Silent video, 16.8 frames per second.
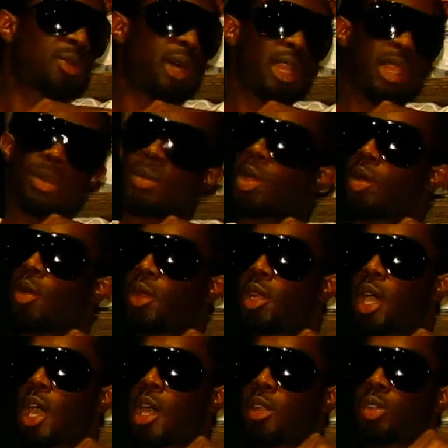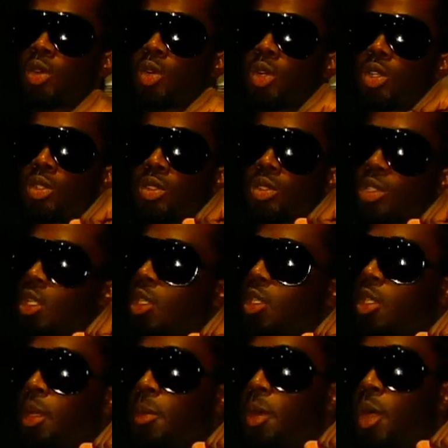part, them go with the hardcore
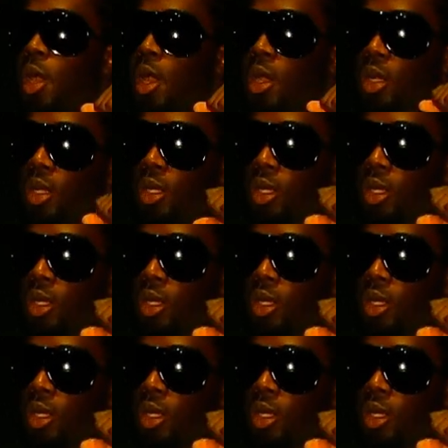thing. Them are,